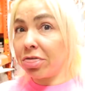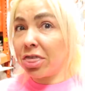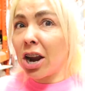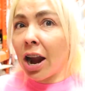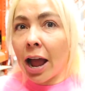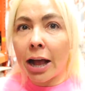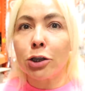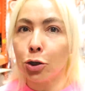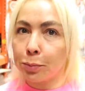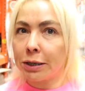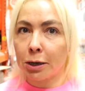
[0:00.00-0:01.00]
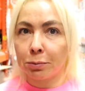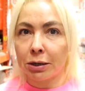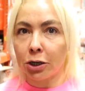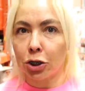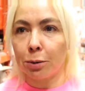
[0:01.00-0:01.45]
There has to be
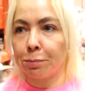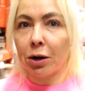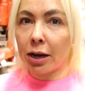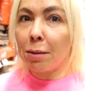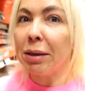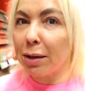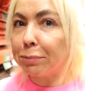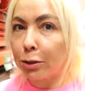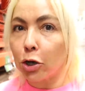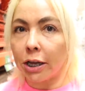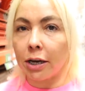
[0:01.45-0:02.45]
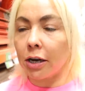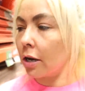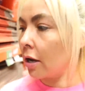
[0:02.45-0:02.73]
something cheaper. Let me keep looking.